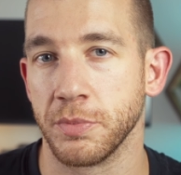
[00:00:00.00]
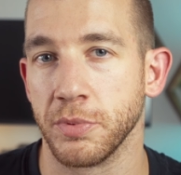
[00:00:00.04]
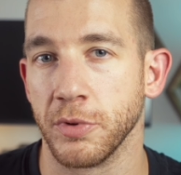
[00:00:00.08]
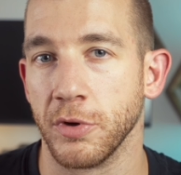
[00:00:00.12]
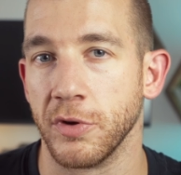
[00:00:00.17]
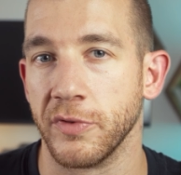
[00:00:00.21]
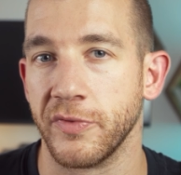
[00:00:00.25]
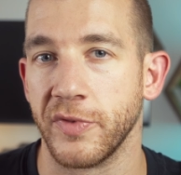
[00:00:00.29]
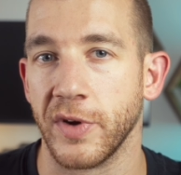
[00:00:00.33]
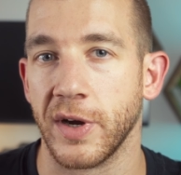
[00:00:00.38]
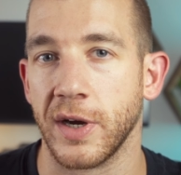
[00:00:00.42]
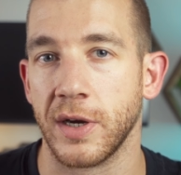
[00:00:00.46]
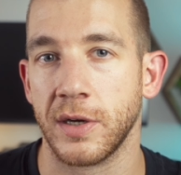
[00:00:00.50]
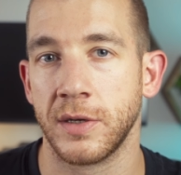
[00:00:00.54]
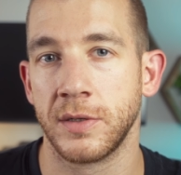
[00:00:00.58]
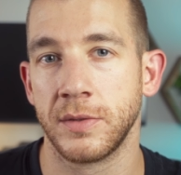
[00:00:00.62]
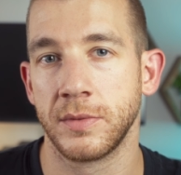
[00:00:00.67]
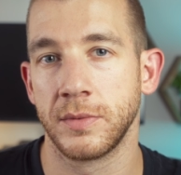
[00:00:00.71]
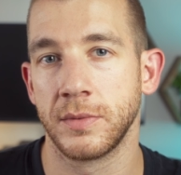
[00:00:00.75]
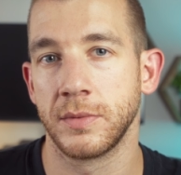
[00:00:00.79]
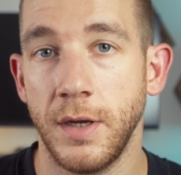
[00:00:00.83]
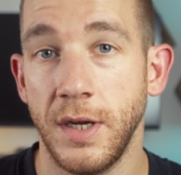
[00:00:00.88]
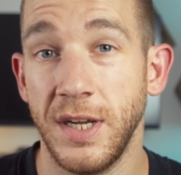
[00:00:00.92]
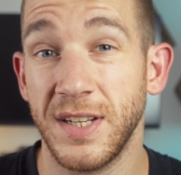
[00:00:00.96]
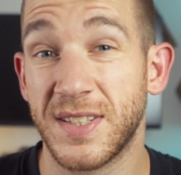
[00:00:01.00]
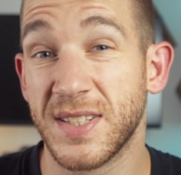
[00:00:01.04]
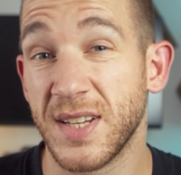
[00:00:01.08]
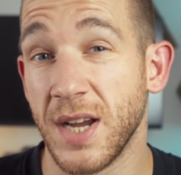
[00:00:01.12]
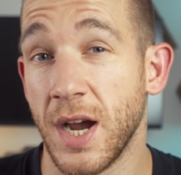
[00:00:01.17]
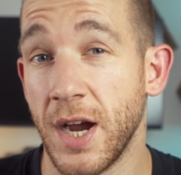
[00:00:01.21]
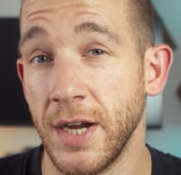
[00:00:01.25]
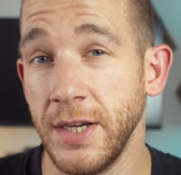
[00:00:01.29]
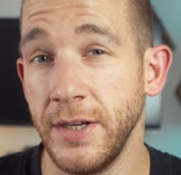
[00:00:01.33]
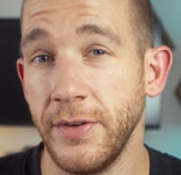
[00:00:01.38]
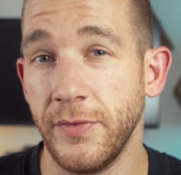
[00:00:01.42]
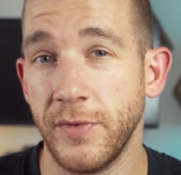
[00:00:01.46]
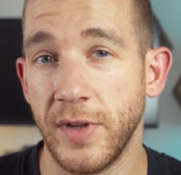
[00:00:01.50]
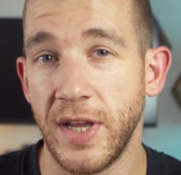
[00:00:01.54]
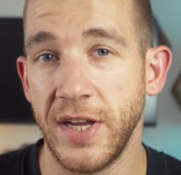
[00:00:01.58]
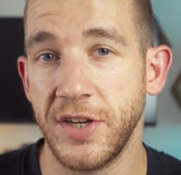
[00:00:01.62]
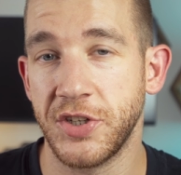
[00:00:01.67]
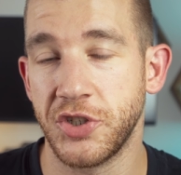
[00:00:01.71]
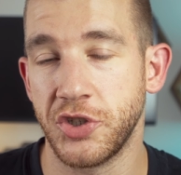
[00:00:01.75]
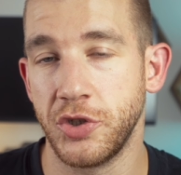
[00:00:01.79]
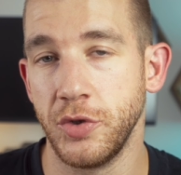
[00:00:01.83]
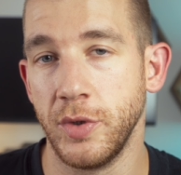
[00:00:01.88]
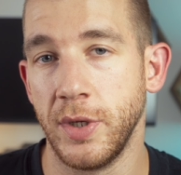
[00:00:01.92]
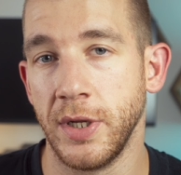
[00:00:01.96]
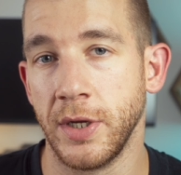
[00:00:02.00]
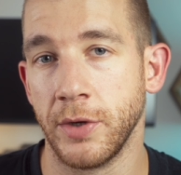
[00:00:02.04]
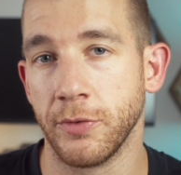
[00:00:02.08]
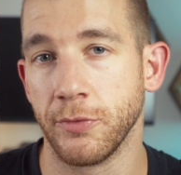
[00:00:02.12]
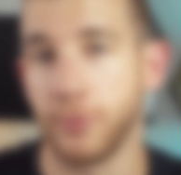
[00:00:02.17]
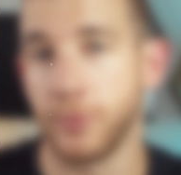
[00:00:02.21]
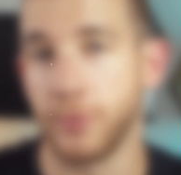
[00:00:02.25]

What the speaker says: profile. It's kind of like shooting